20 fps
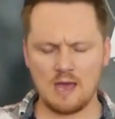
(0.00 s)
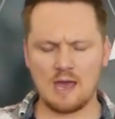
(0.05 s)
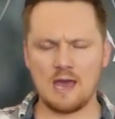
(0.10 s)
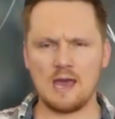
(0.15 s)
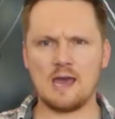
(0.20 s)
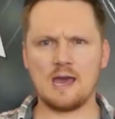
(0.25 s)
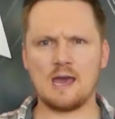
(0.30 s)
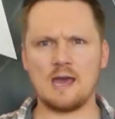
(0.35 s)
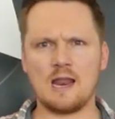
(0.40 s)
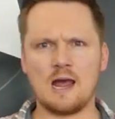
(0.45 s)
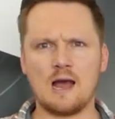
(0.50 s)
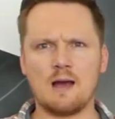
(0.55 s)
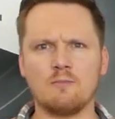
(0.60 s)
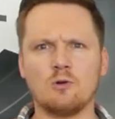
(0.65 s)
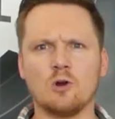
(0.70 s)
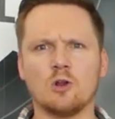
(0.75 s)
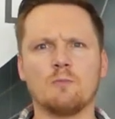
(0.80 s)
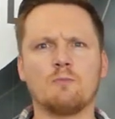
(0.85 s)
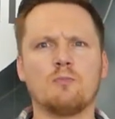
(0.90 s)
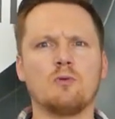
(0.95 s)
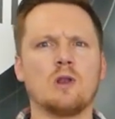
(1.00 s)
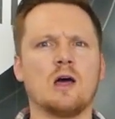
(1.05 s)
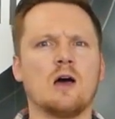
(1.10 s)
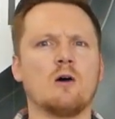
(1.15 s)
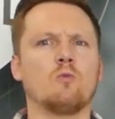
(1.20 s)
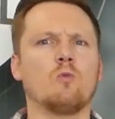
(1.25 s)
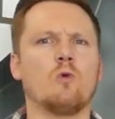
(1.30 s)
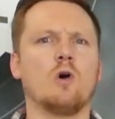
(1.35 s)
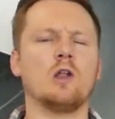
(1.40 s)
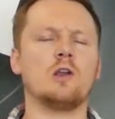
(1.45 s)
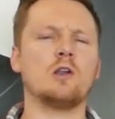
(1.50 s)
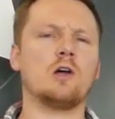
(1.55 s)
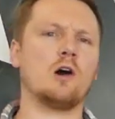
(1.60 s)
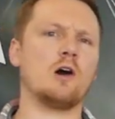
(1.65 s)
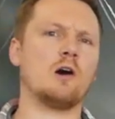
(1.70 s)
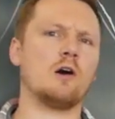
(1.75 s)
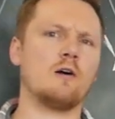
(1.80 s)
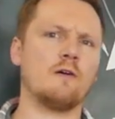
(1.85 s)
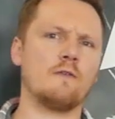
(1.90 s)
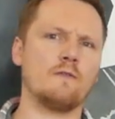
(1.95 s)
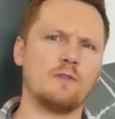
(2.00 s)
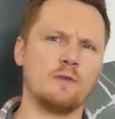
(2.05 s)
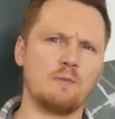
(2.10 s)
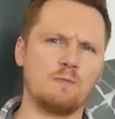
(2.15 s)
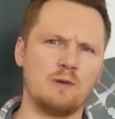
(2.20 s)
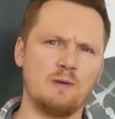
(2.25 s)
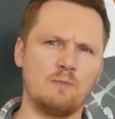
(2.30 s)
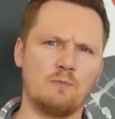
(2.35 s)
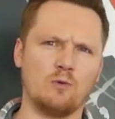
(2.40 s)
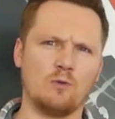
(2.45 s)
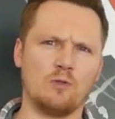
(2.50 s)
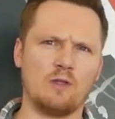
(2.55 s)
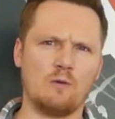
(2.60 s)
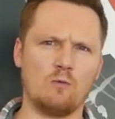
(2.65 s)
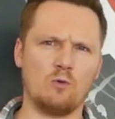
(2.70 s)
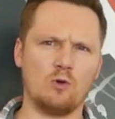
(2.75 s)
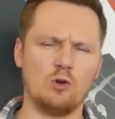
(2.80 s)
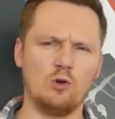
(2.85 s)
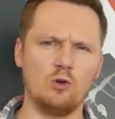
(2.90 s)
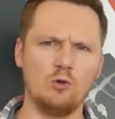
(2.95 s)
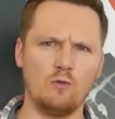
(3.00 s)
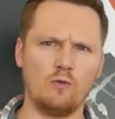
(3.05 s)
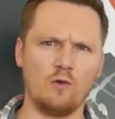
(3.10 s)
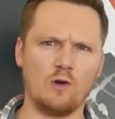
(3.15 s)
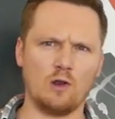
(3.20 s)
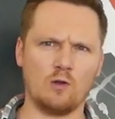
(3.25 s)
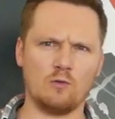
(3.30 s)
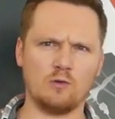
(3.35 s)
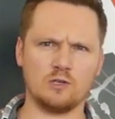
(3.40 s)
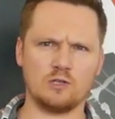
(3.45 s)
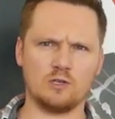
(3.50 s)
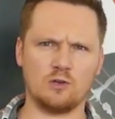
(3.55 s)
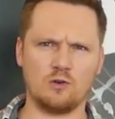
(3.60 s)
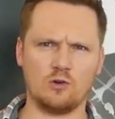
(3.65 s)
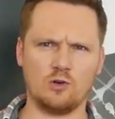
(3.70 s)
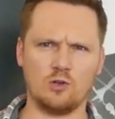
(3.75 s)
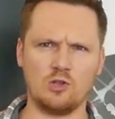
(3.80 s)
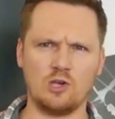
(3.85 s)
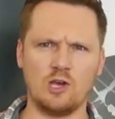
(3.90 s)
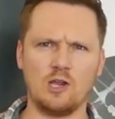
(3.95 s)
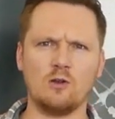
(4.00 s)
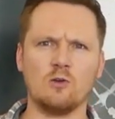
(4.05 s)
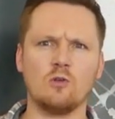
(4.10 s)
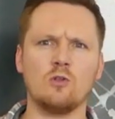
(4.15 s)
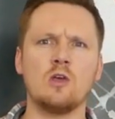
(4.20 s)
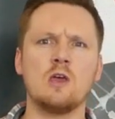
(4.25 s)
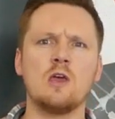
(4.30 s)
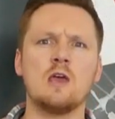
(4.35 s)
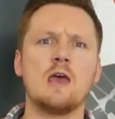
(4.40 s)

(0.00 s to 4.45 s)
and I'm gonna pull out one of the people that were new followers on our channel,